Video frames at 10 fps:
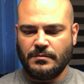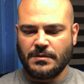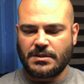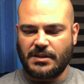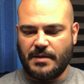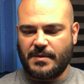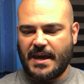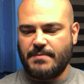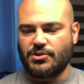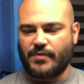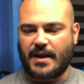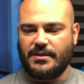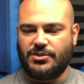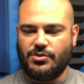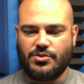Slim came directly
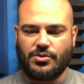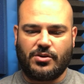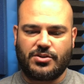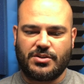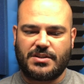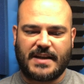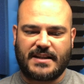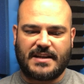to George and sat